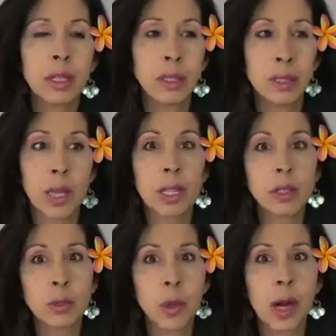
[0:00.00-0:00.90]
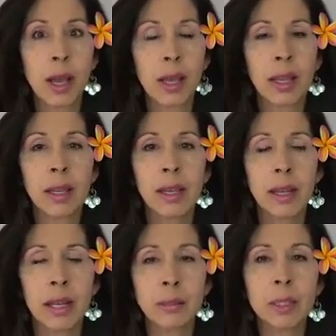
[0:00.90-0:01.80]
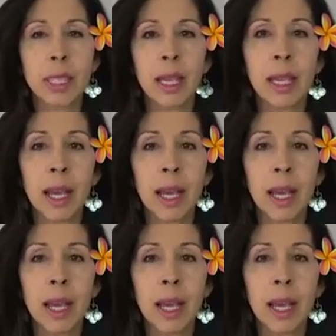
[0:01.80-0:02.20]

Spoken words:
So that's why I'm saying,